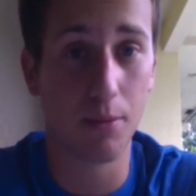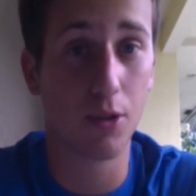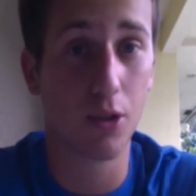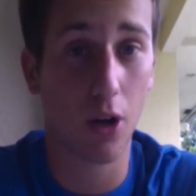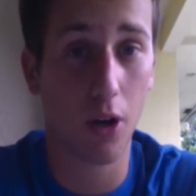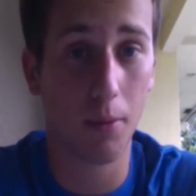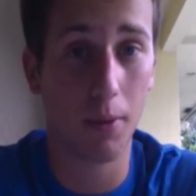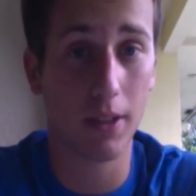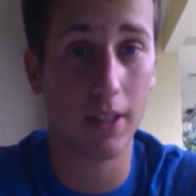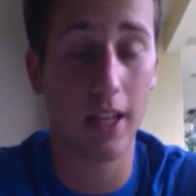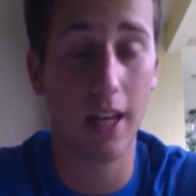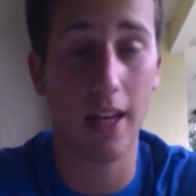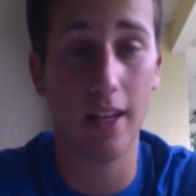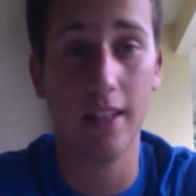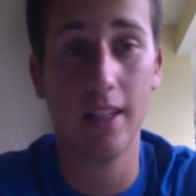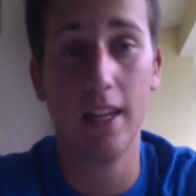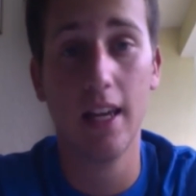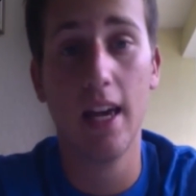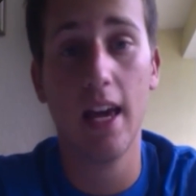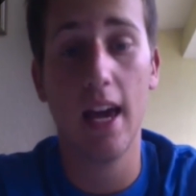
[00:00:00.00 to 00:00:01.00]
Sorry about that.
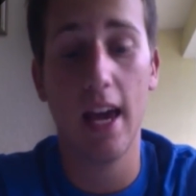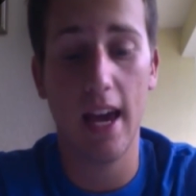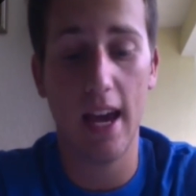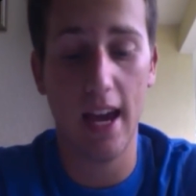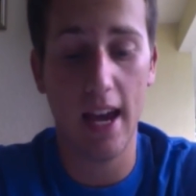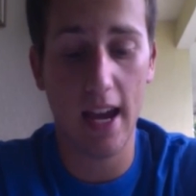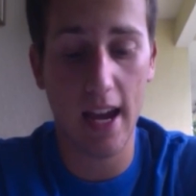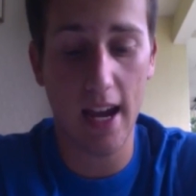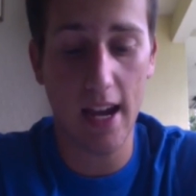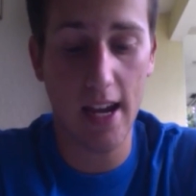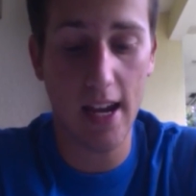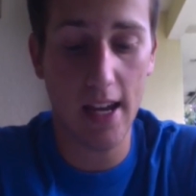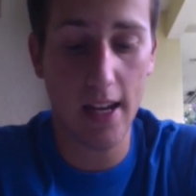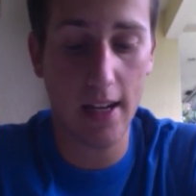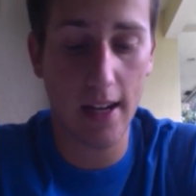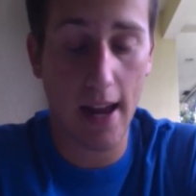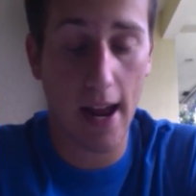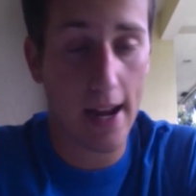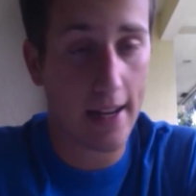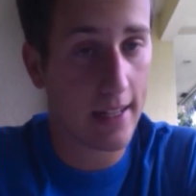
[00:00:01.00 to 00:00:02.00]

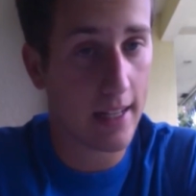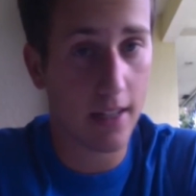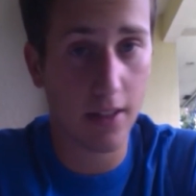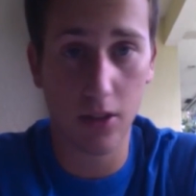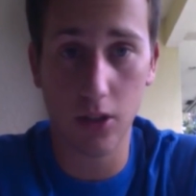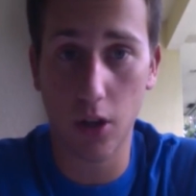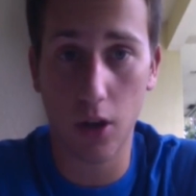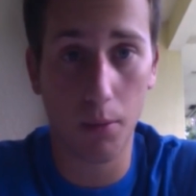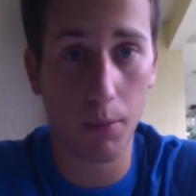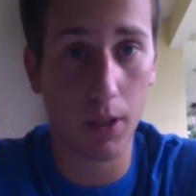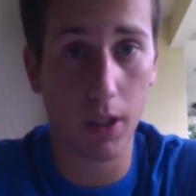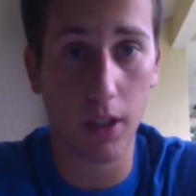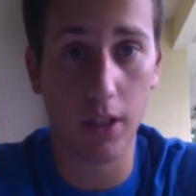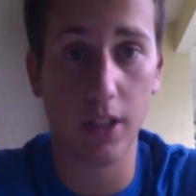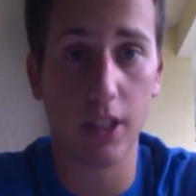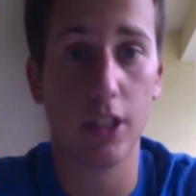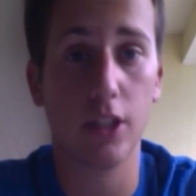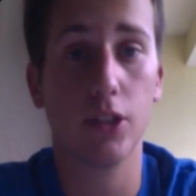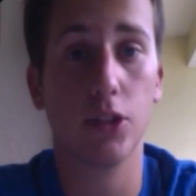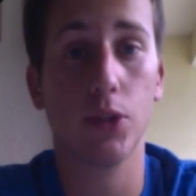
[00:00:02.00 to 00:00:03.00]
And I guess I'm gonna
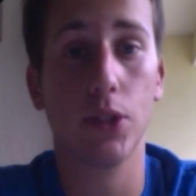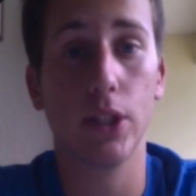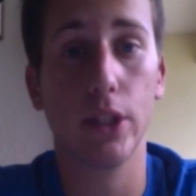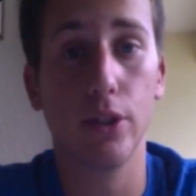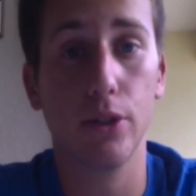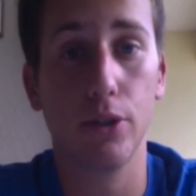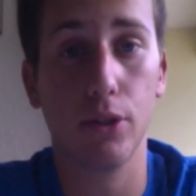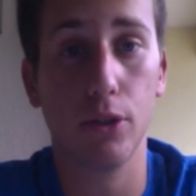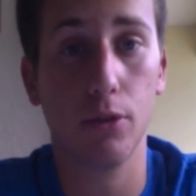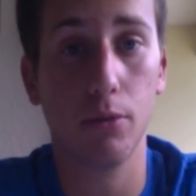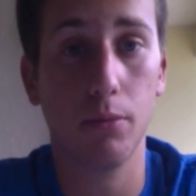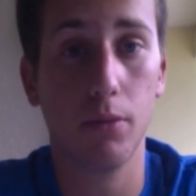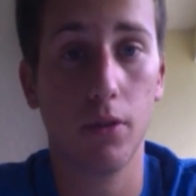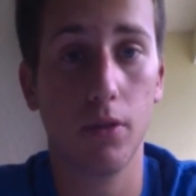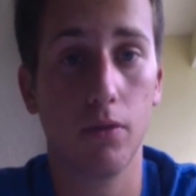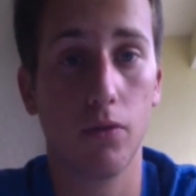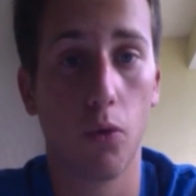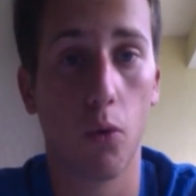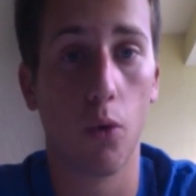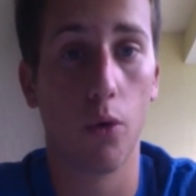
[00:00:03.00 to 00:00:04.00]
continue doing YouTube
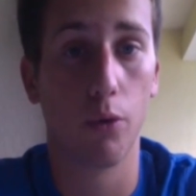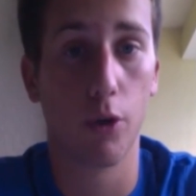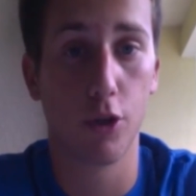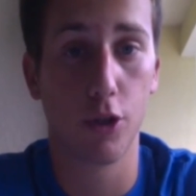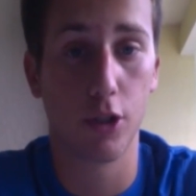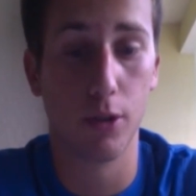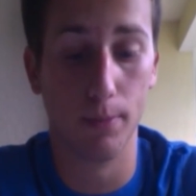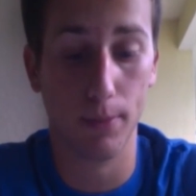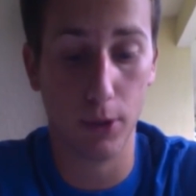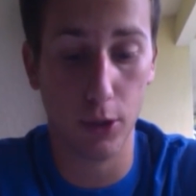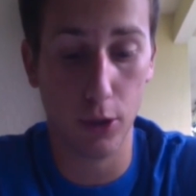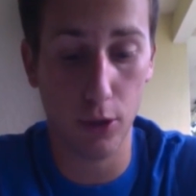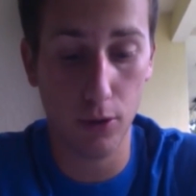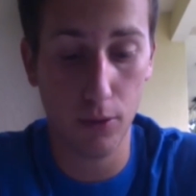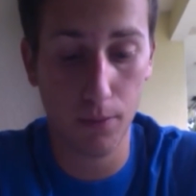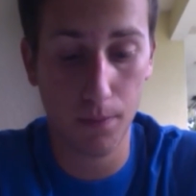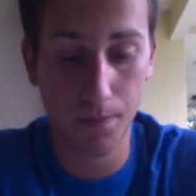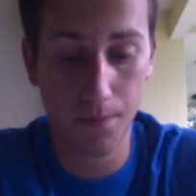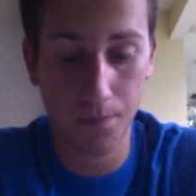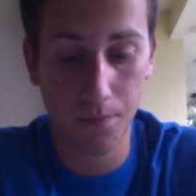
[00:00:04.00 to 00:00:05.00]
for Rush Team 2.
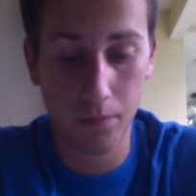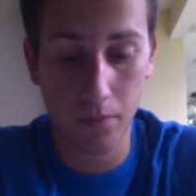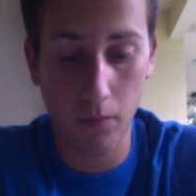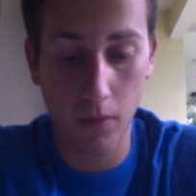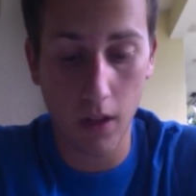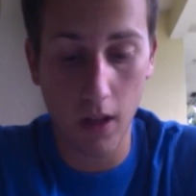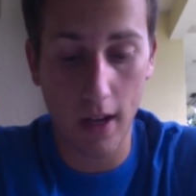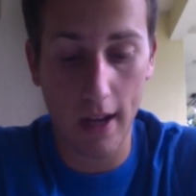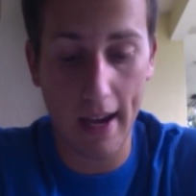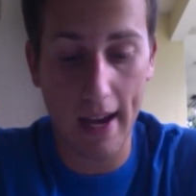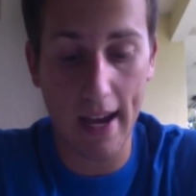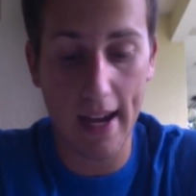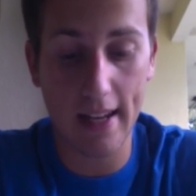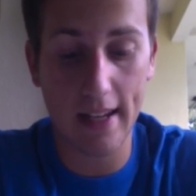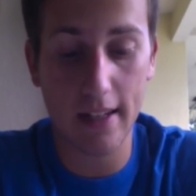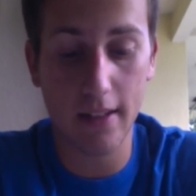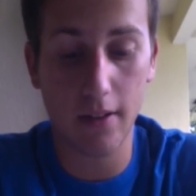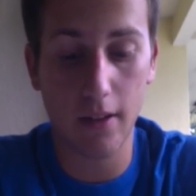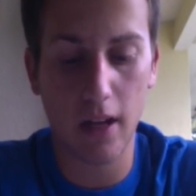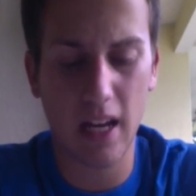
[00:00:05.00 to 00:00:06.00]

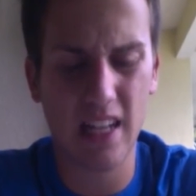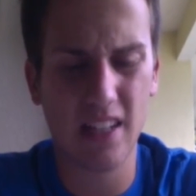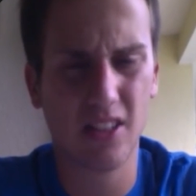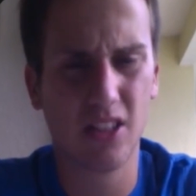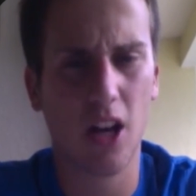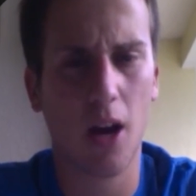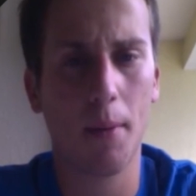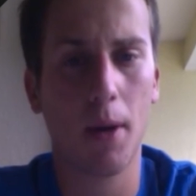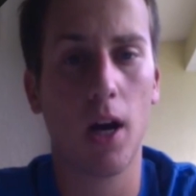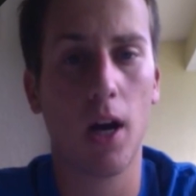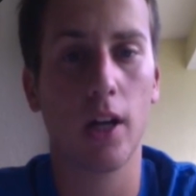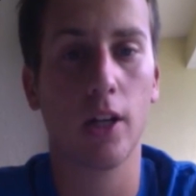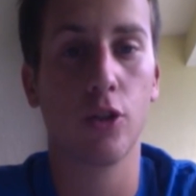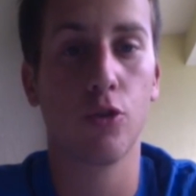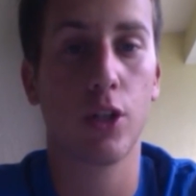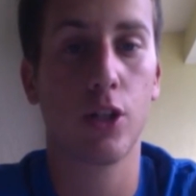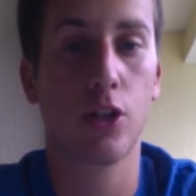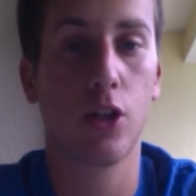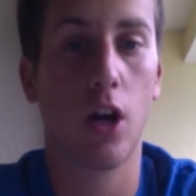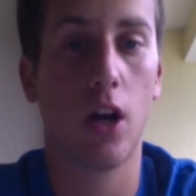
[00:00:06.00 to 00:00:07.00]
And as Tomahawk and
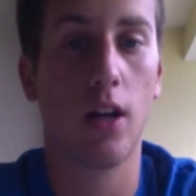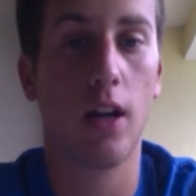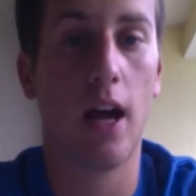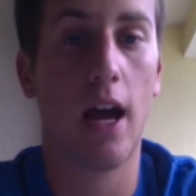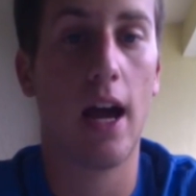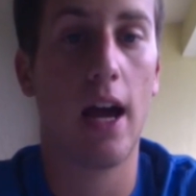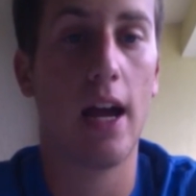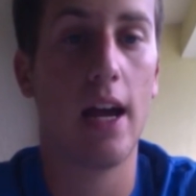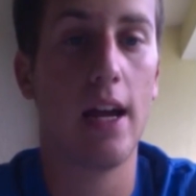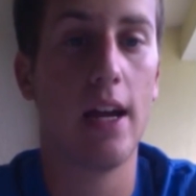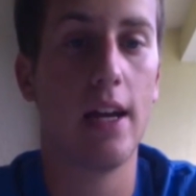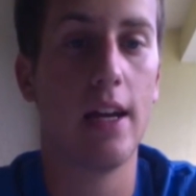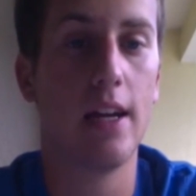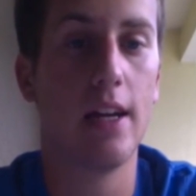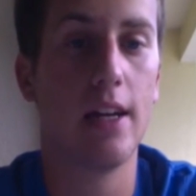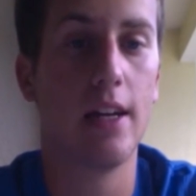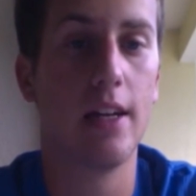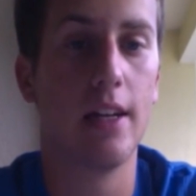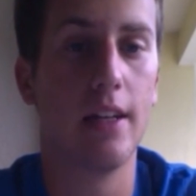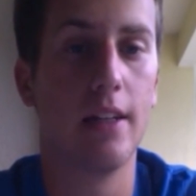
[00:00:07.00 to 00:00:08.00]
Trick Shot,
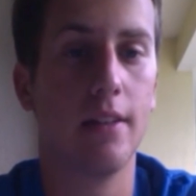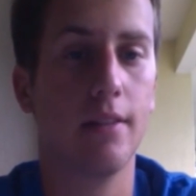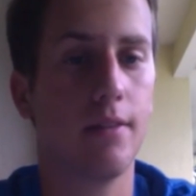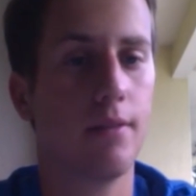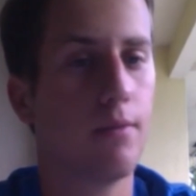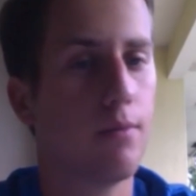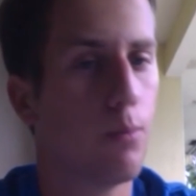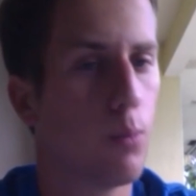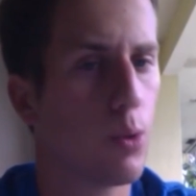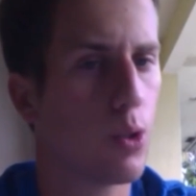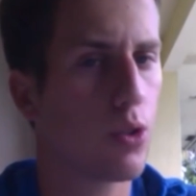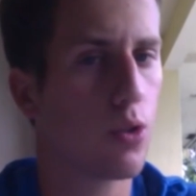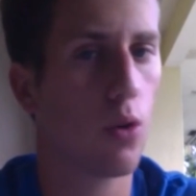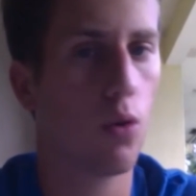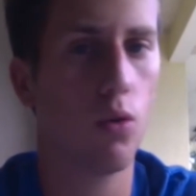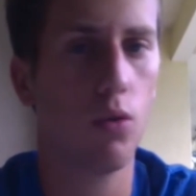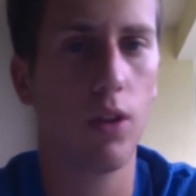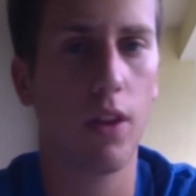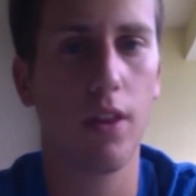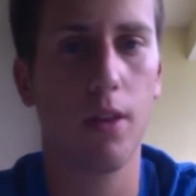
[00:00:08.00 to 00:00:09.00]
I was
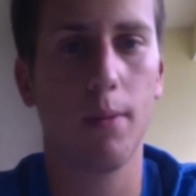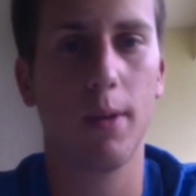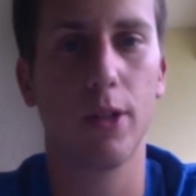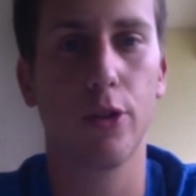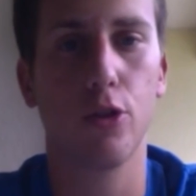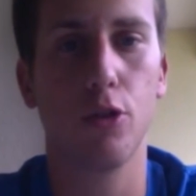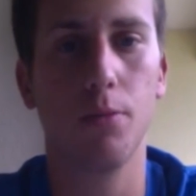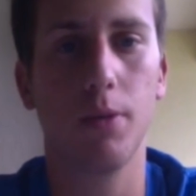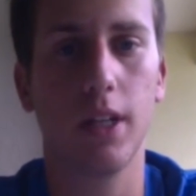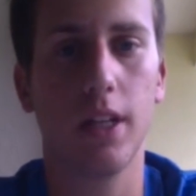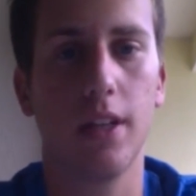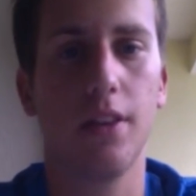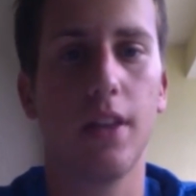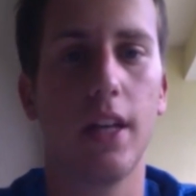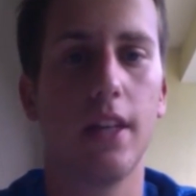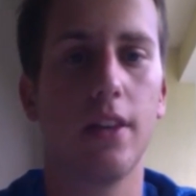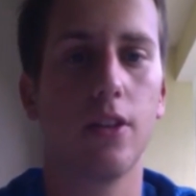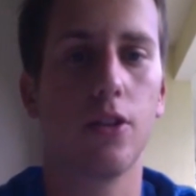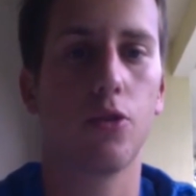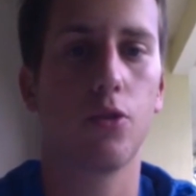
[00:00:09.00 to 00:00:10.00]
told, I think by Shumigan,
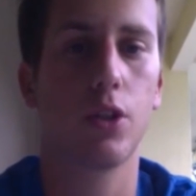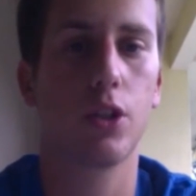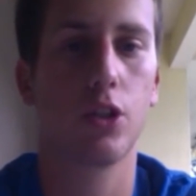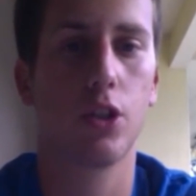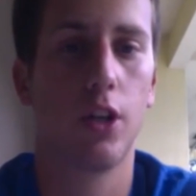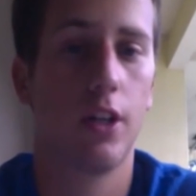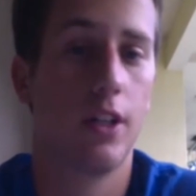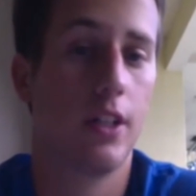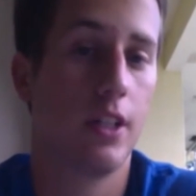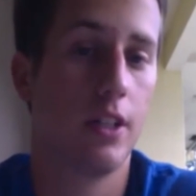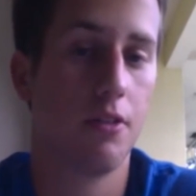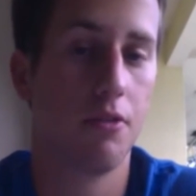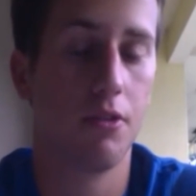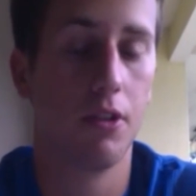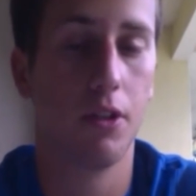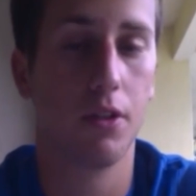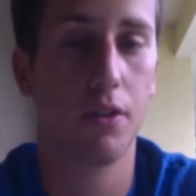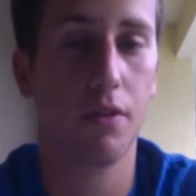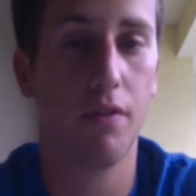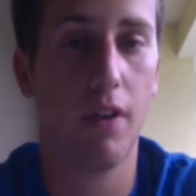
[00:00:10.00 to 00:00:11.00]
that the trick shotting,
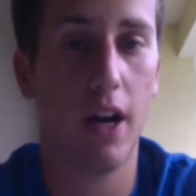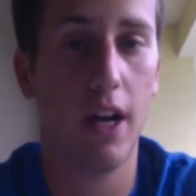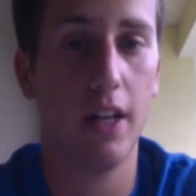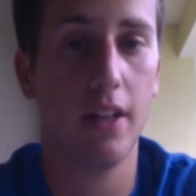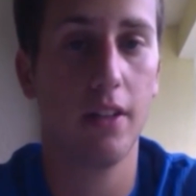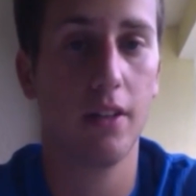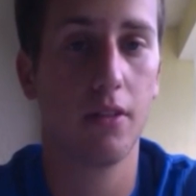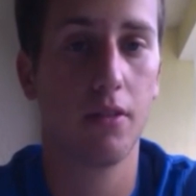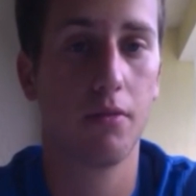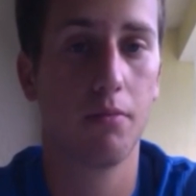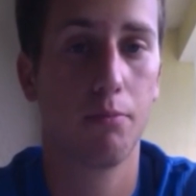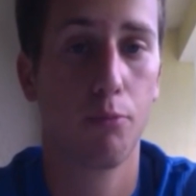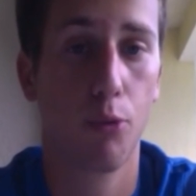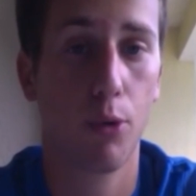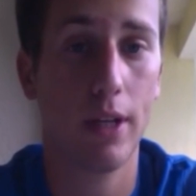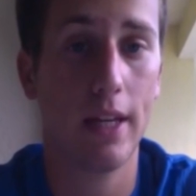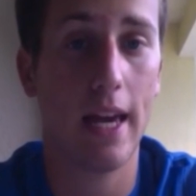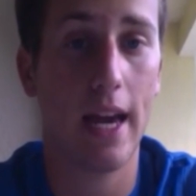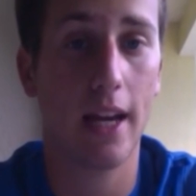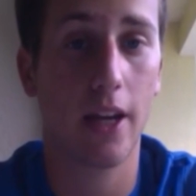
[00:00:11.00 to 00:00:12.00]
it's fine. It's
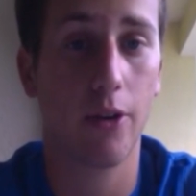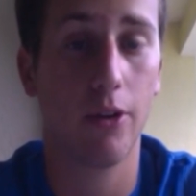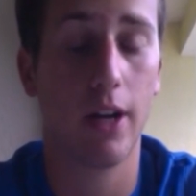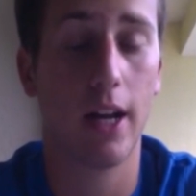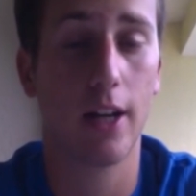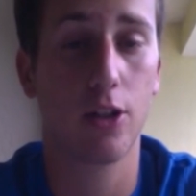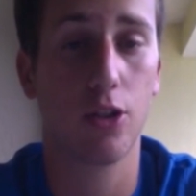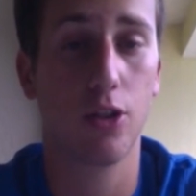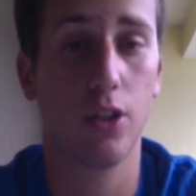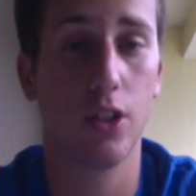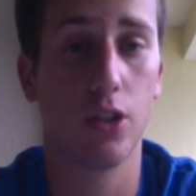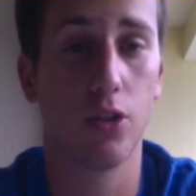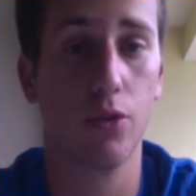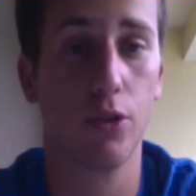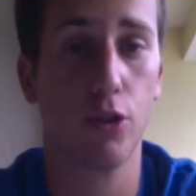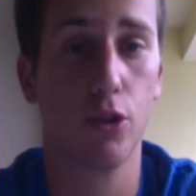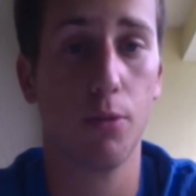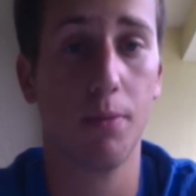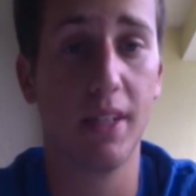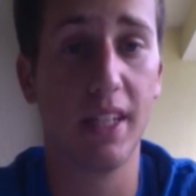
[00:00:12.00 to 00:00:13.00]
pretty accurate actually, so it
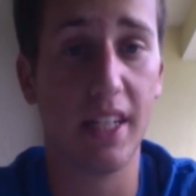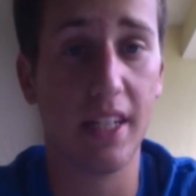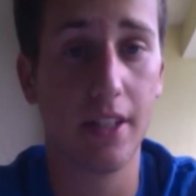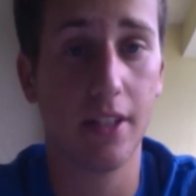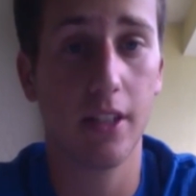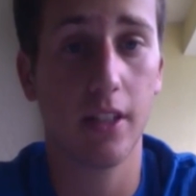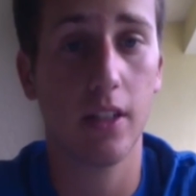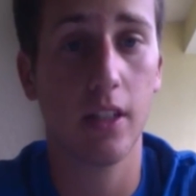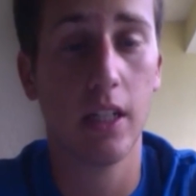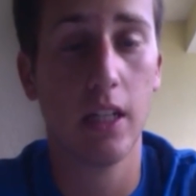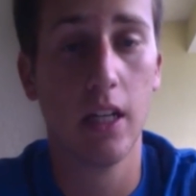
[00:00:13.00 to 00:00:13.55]
should be easy.